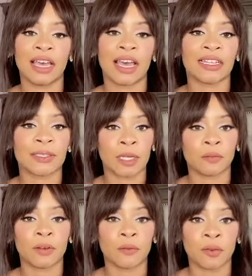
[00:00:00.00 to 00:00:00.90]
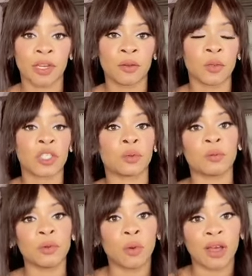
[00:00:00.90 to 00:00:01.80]
and sulfate free which is
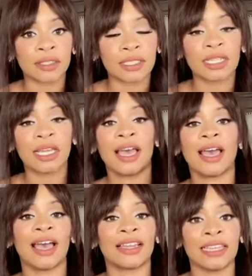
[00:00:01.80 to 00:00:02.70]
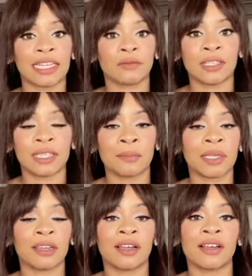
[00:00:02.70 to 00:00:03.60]
what we want at the end of the day
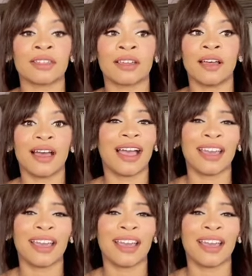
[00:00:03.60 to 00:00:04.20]
because uh,